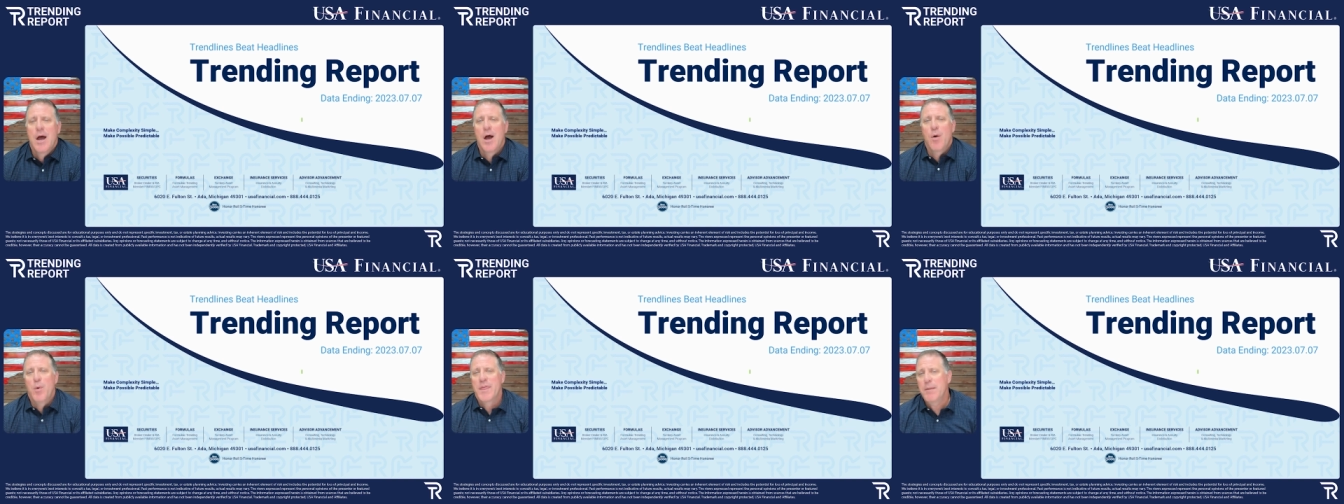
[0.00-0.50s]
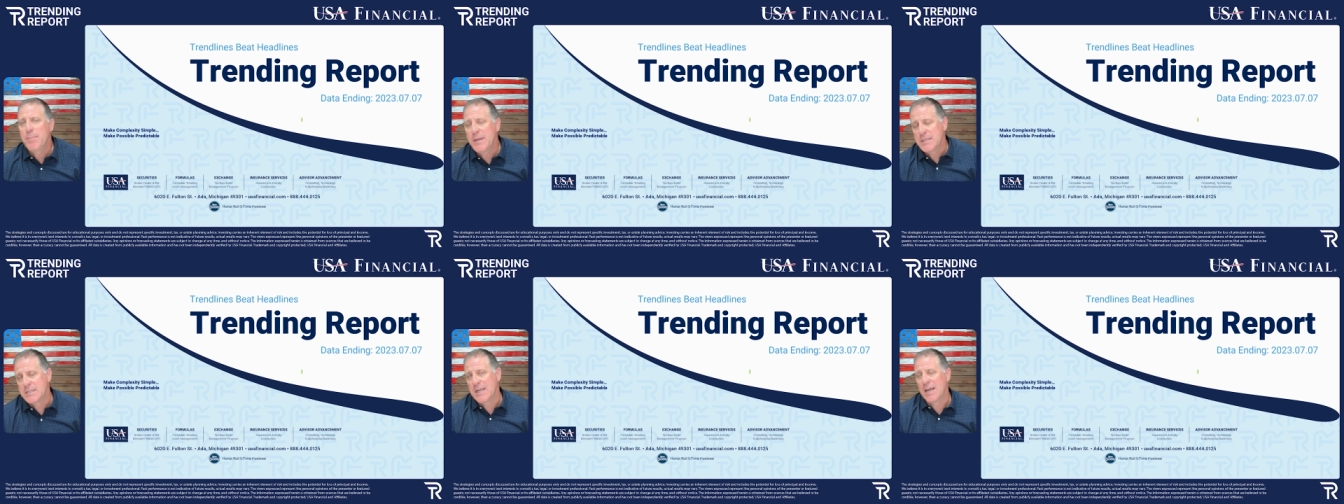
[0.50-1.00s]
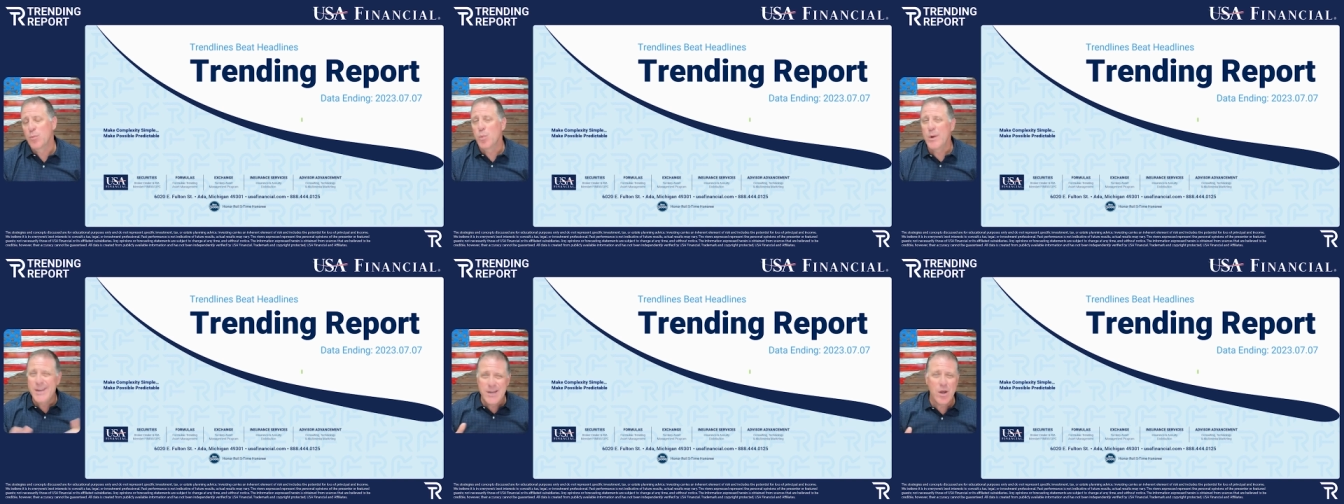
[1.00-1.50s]
With that being said,
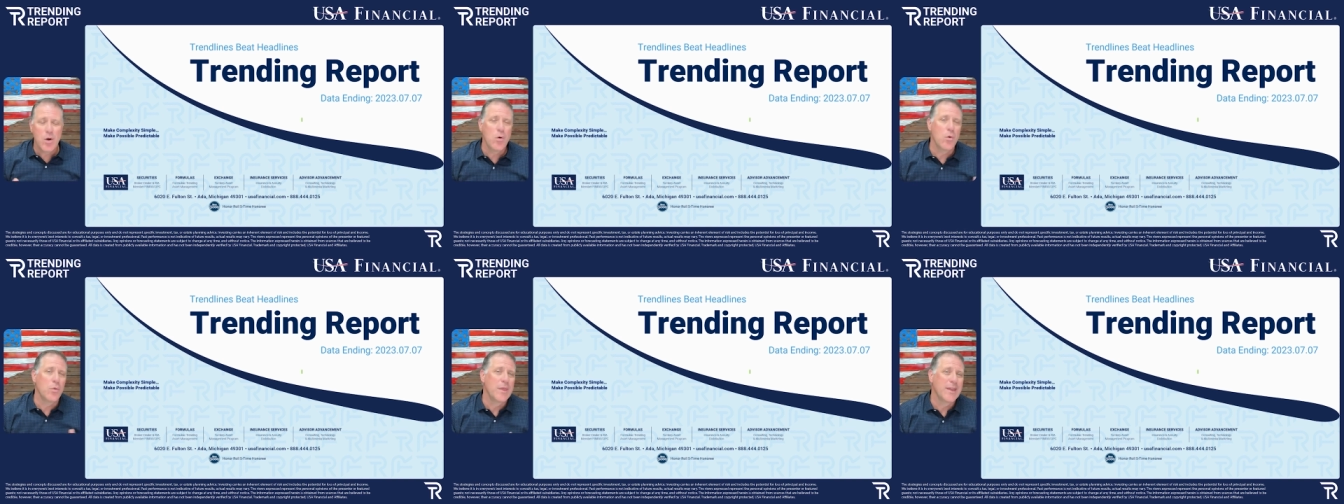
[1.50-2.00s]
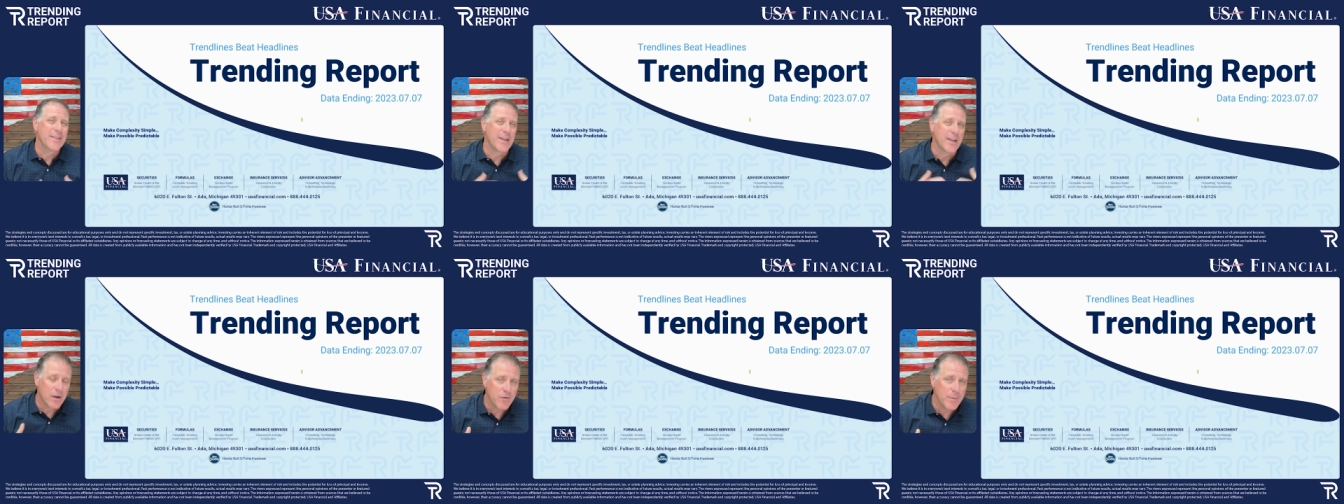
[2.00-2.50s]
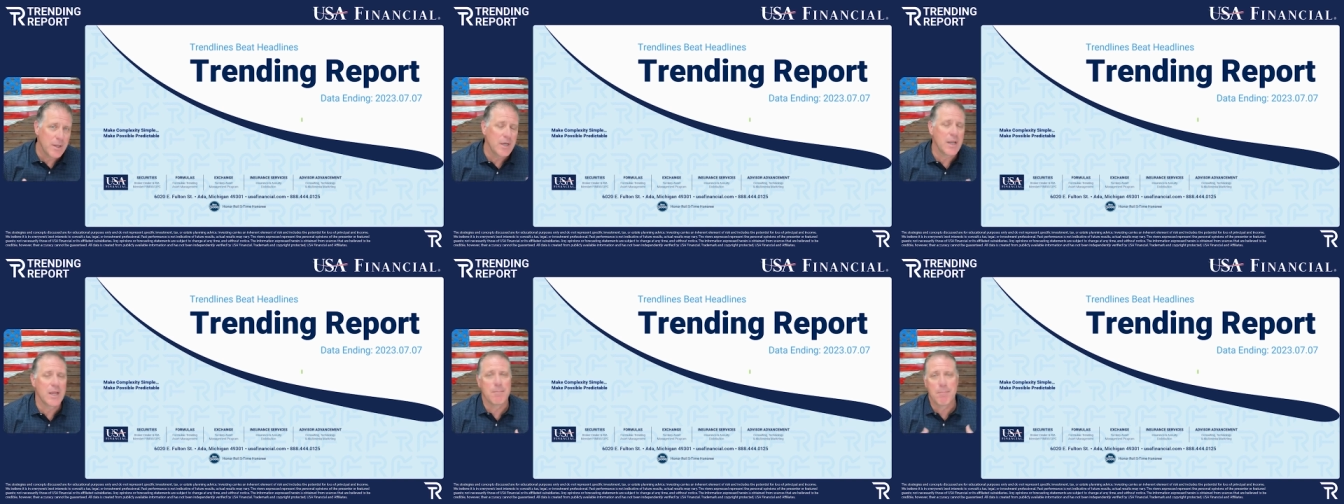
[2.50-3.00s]
we know that the
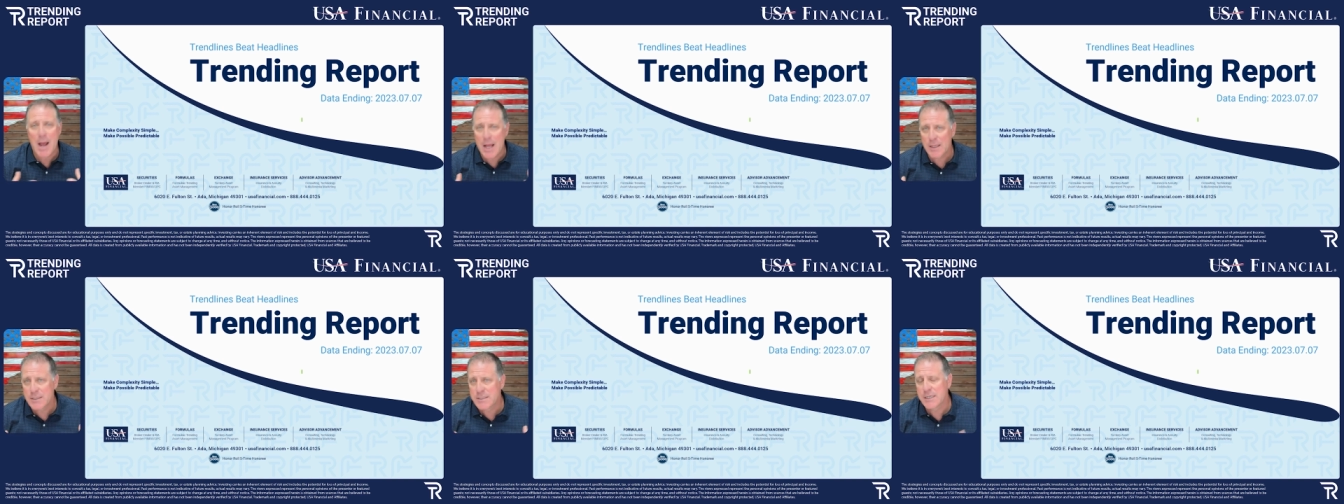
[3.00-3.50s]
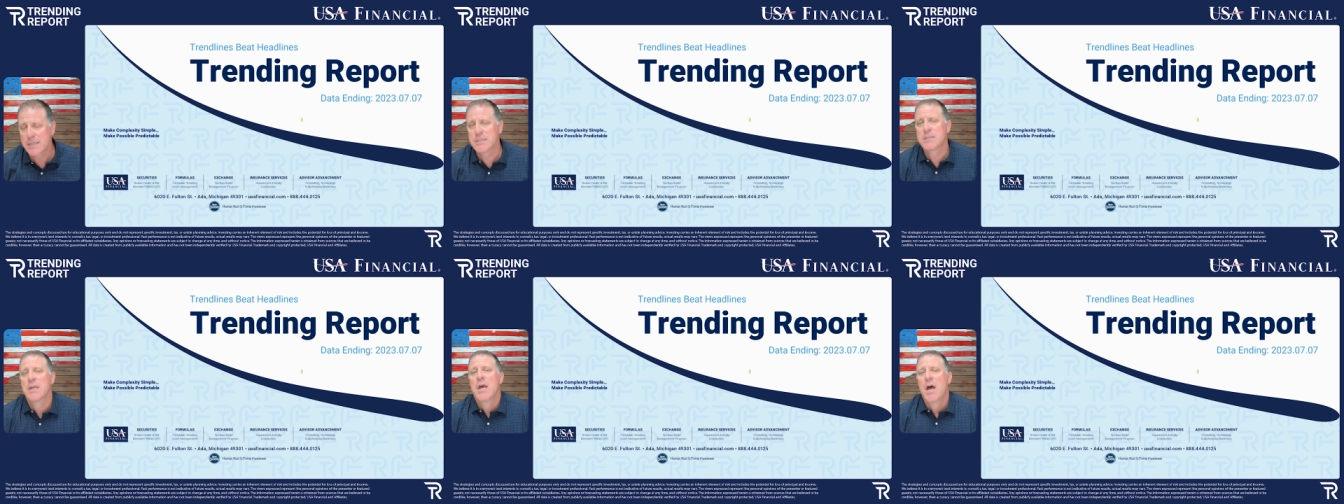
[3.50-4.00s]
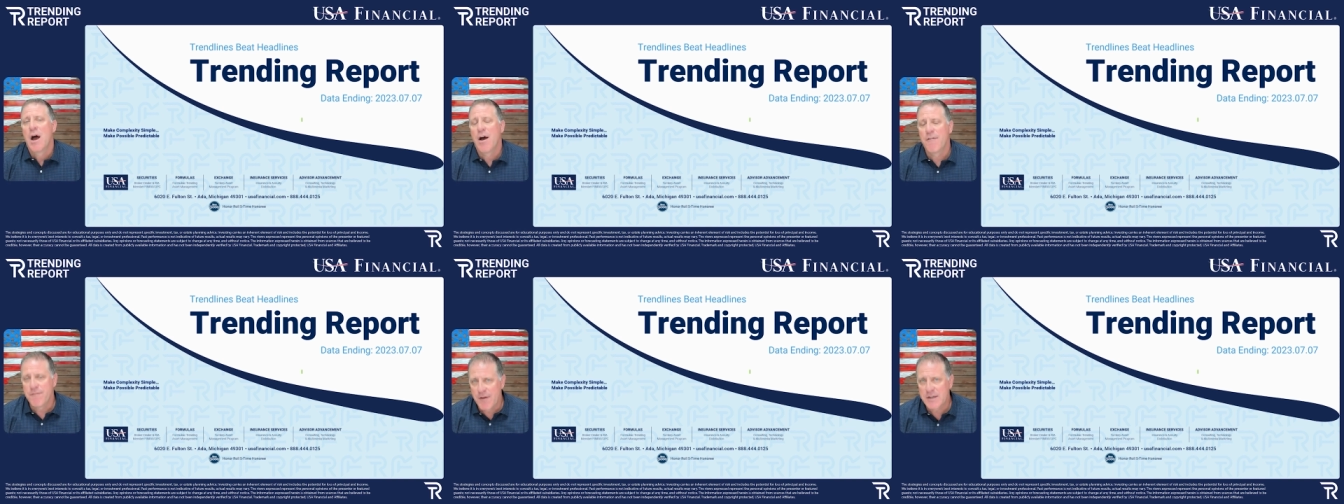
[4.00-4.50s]
government and politics
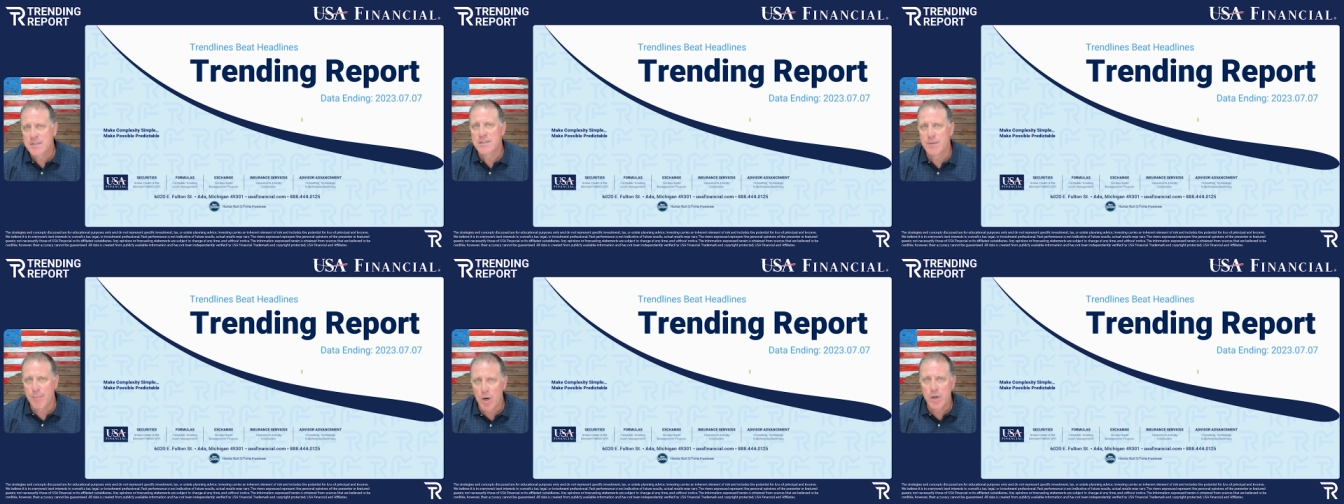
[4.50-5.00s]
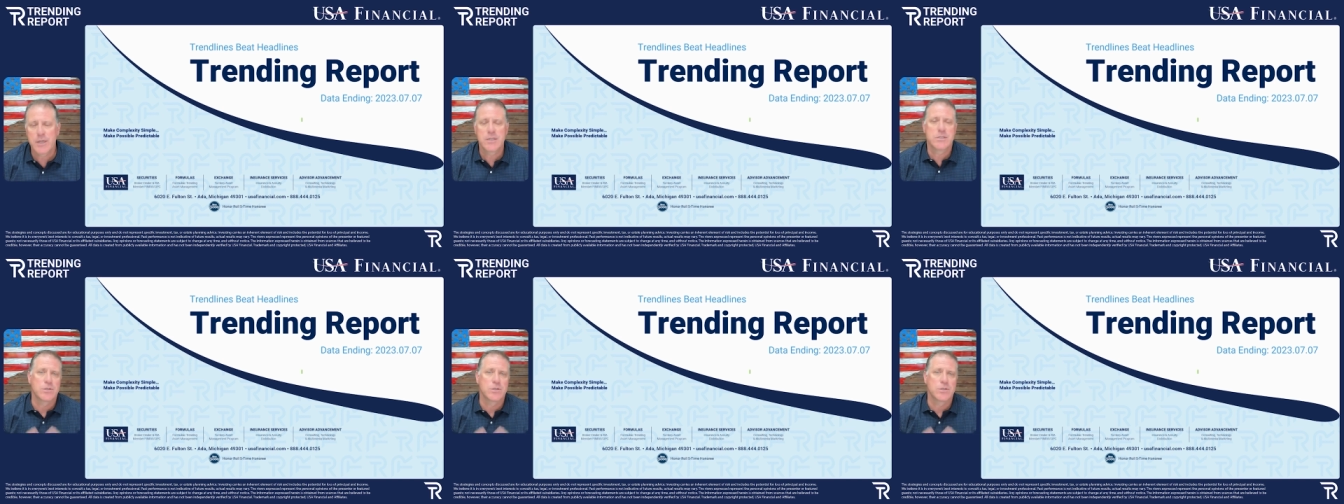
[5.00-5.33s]
affects the market.